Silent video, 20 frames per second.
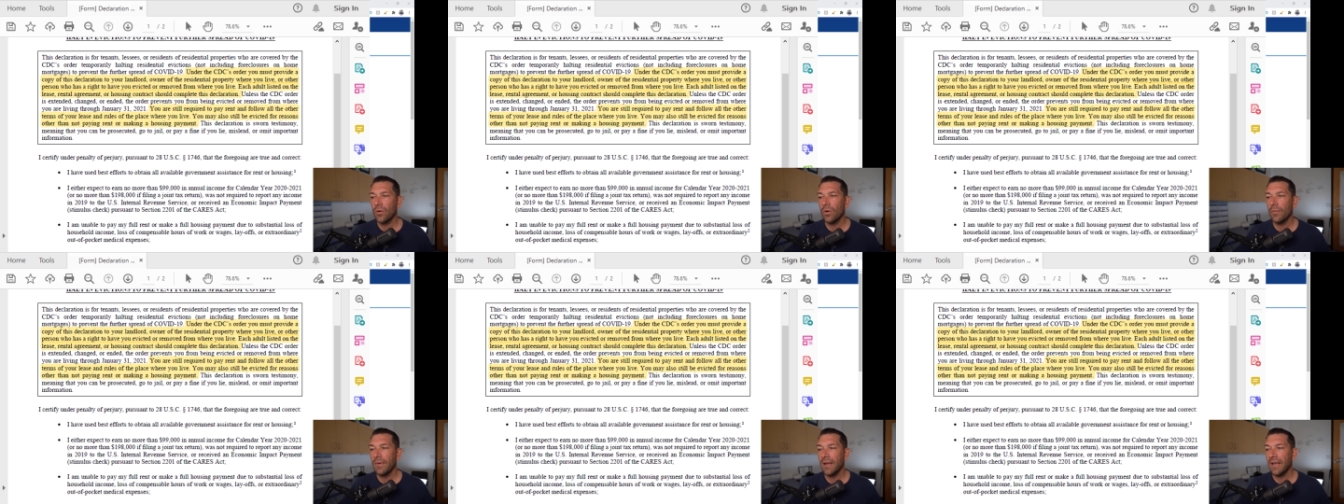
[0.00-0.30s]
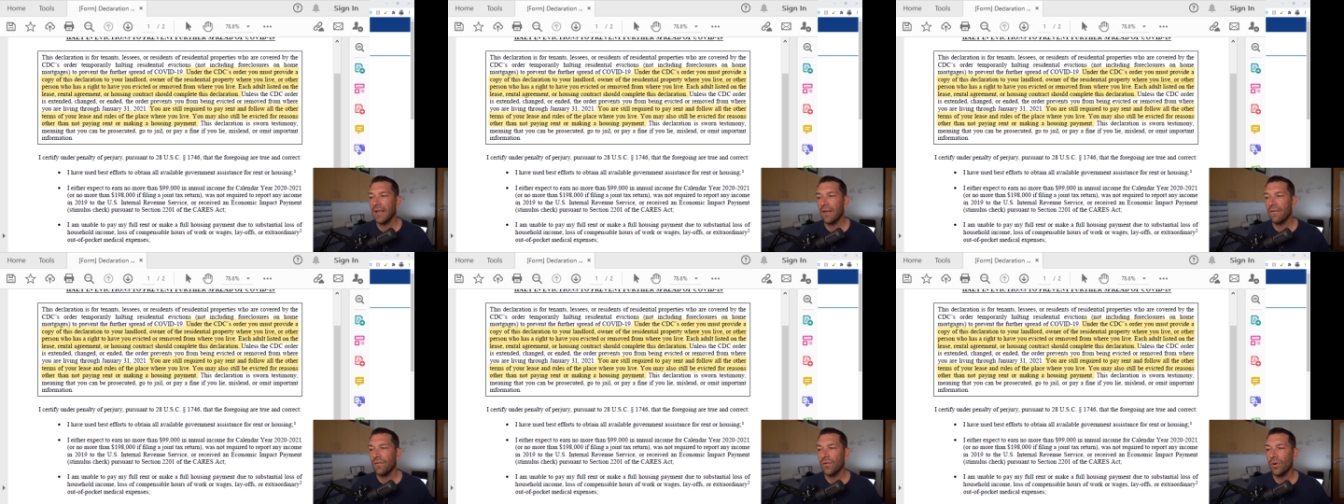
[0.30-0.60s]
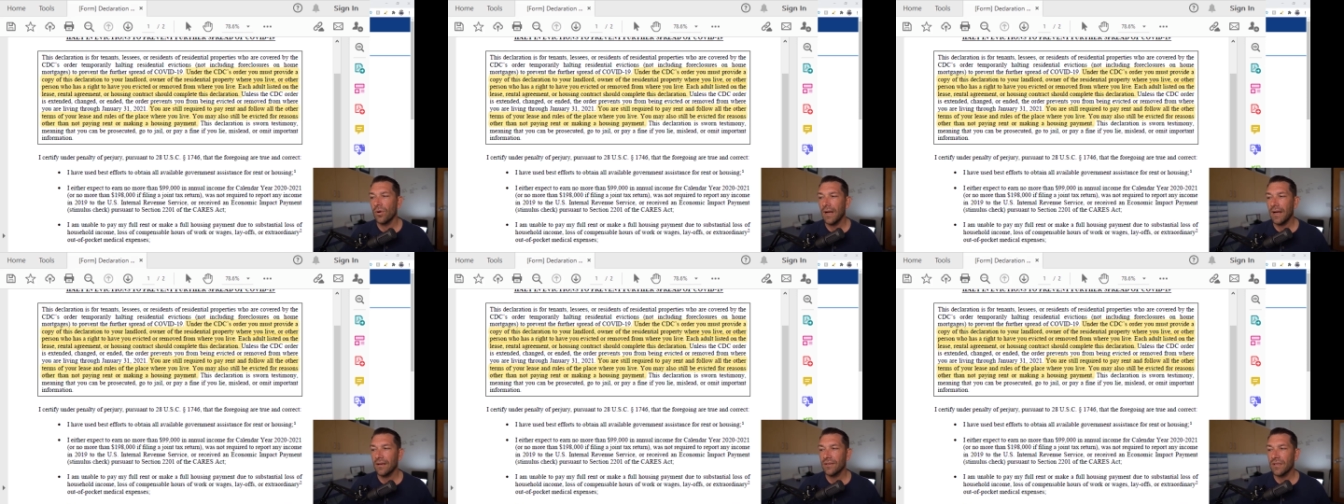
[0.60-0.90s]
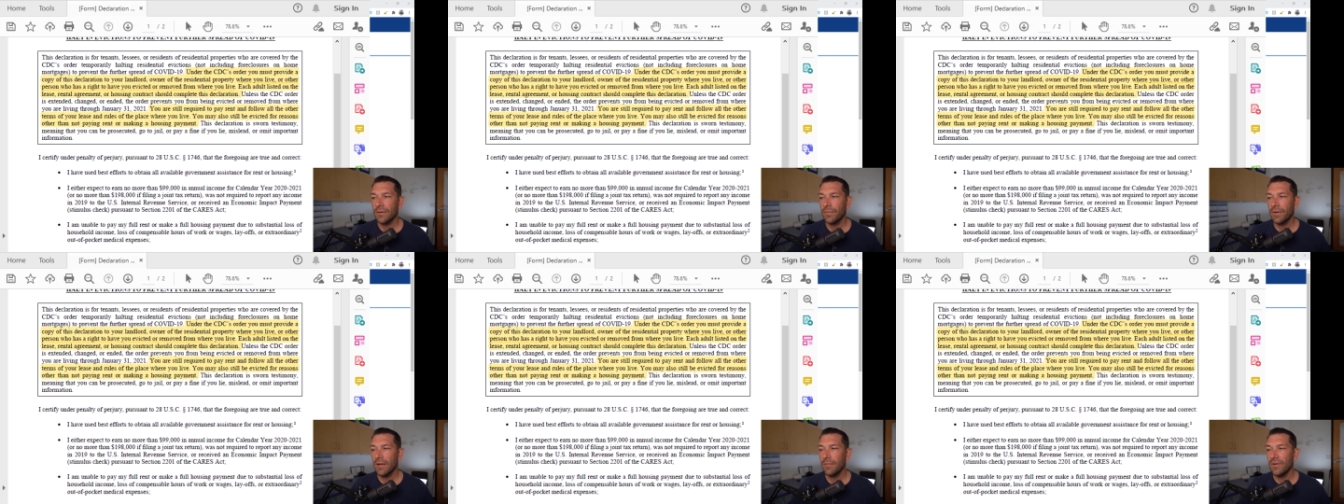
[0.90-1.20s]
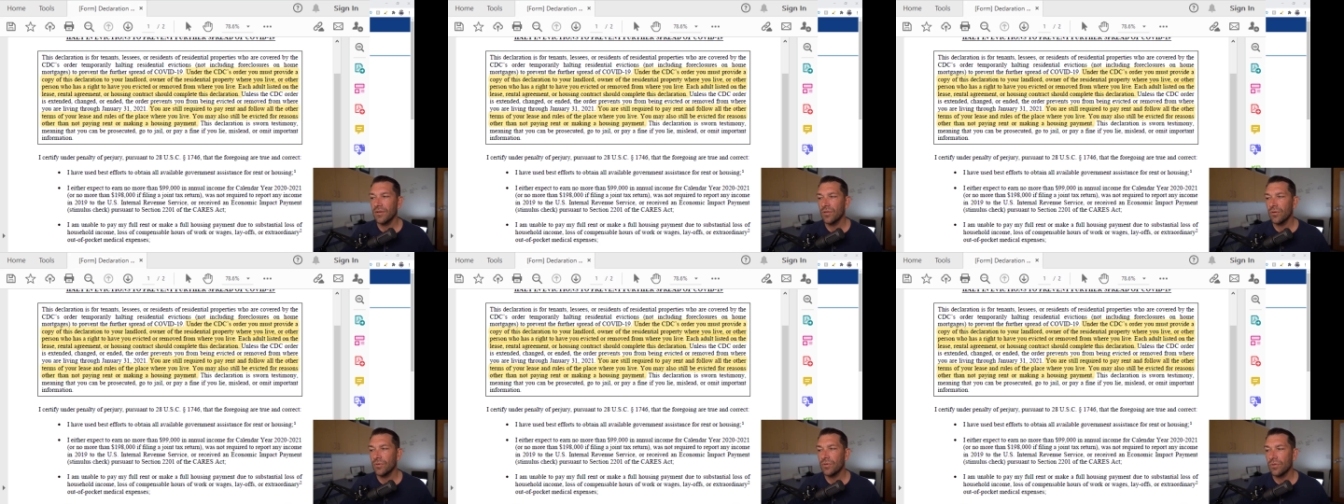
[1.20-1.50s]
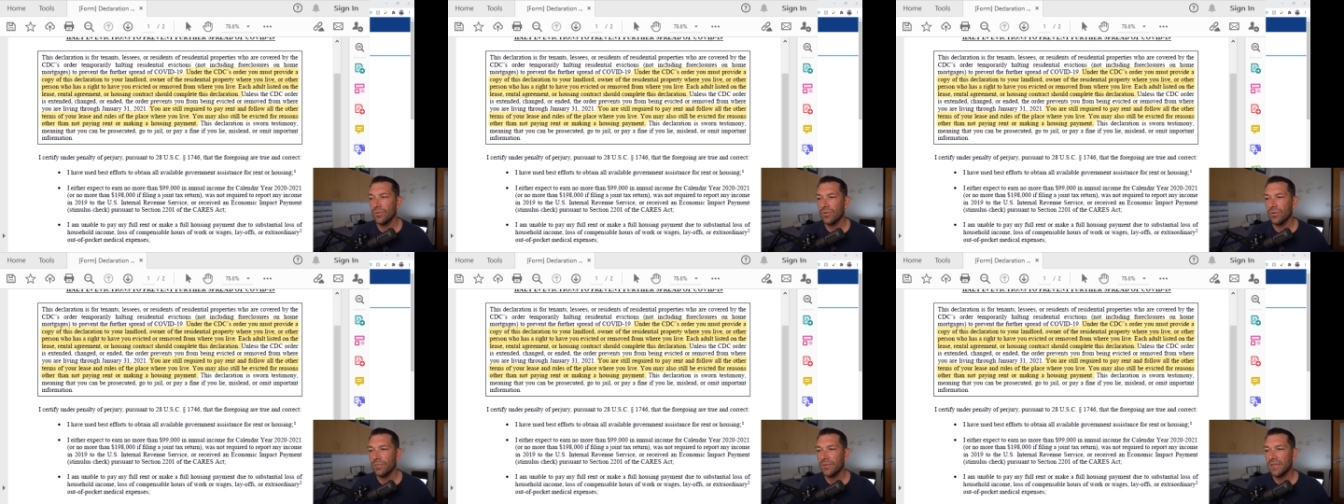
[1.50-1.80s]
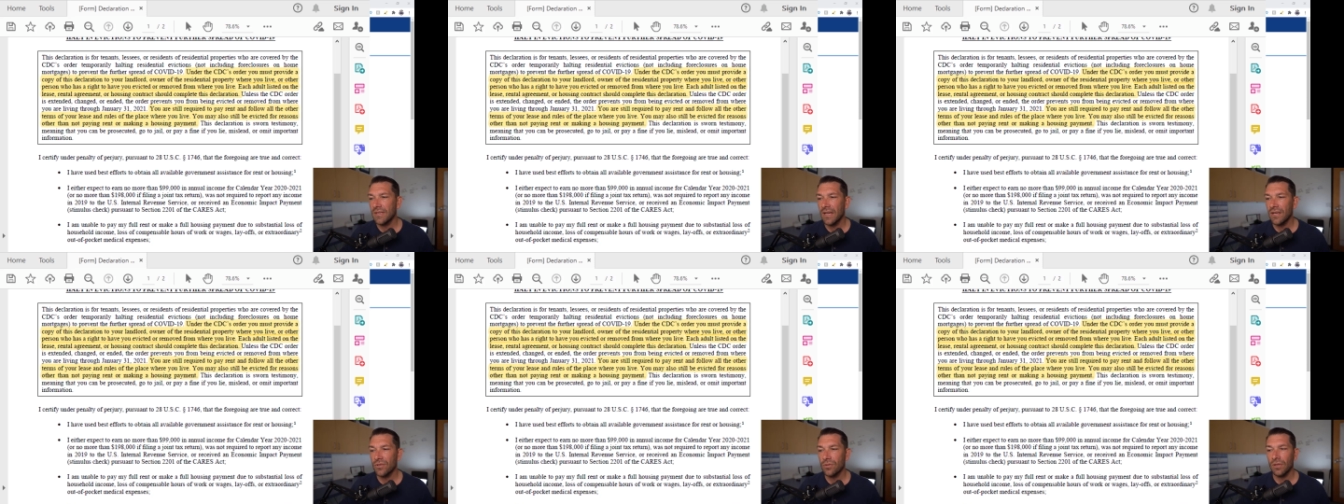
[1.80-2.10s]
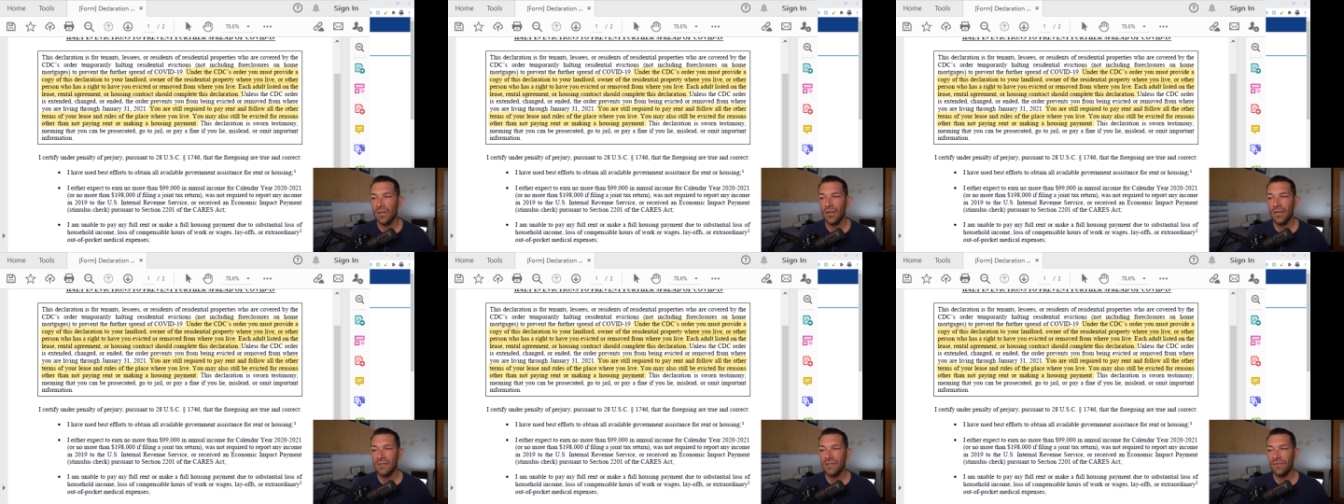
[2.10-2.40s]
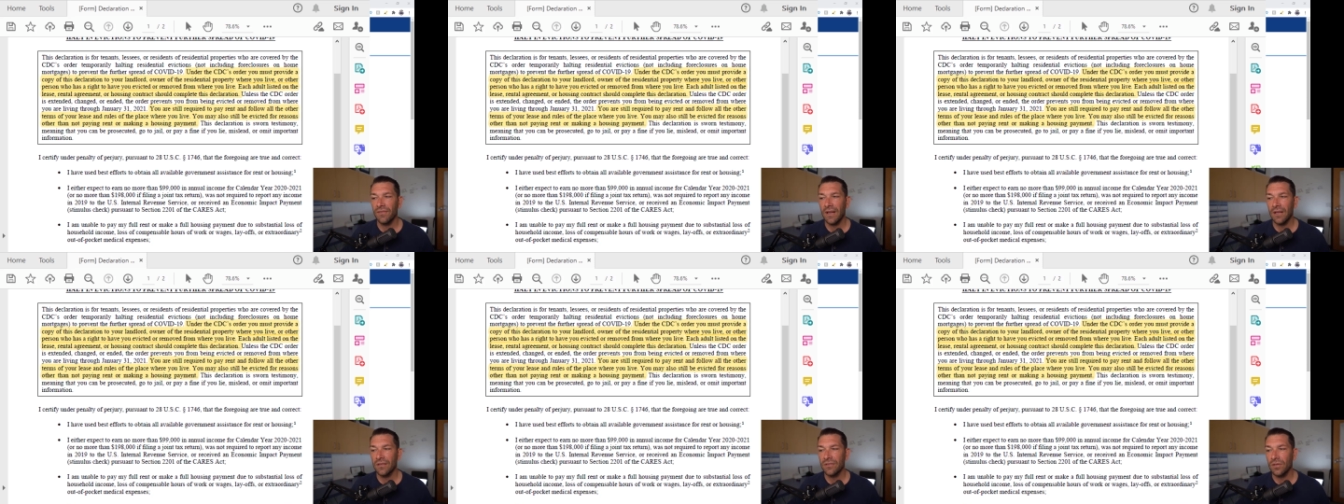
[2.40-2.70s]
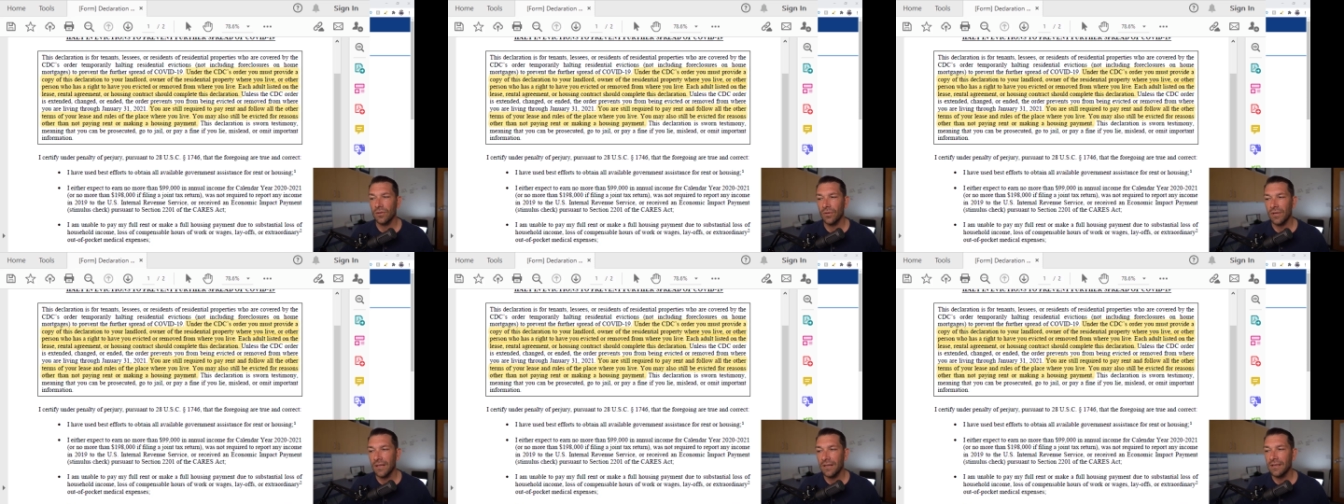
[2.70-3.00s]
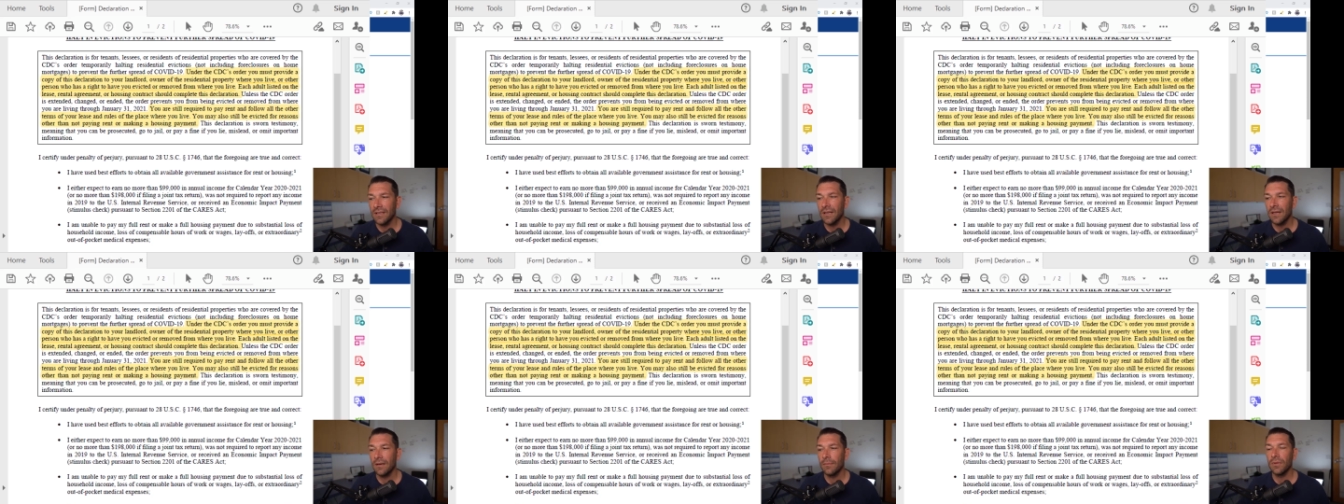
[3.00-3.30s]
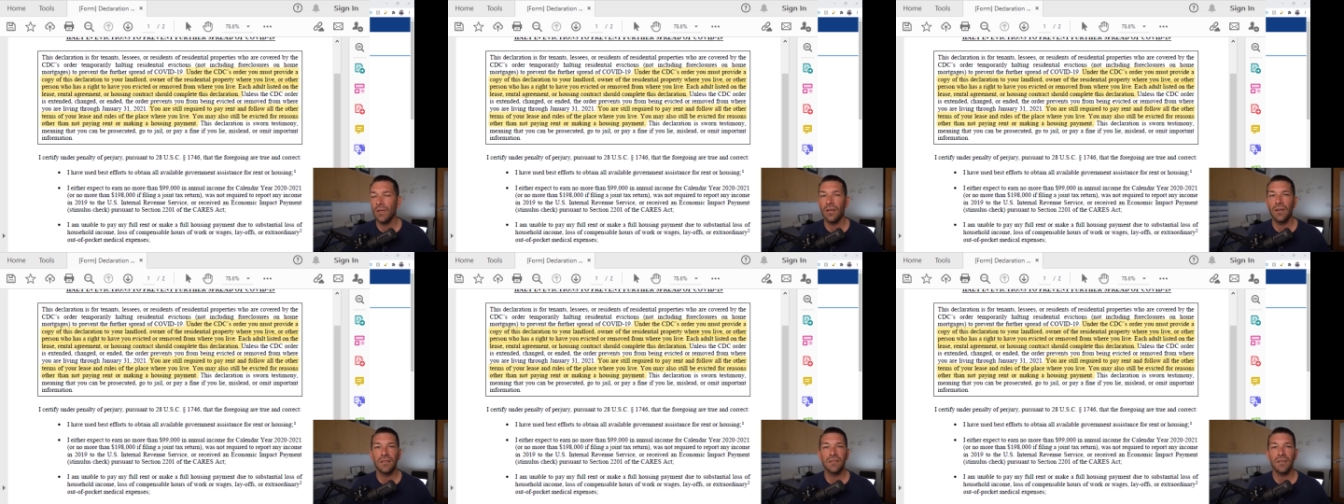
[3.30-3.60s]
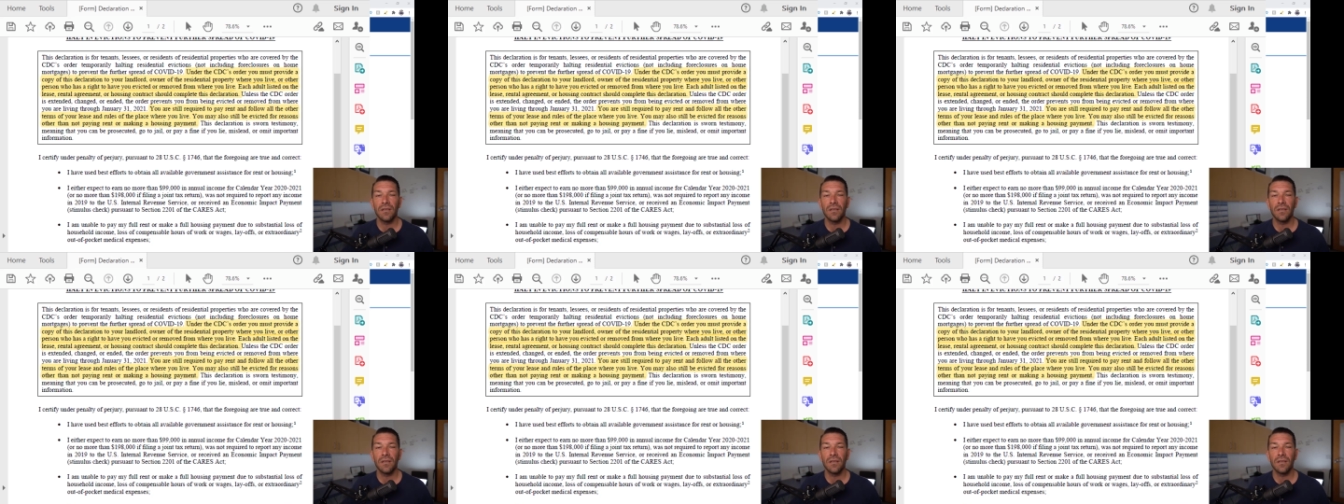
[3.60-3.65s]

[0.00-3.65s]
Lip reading: or make a full housing payment due to substantial loss of household income, loss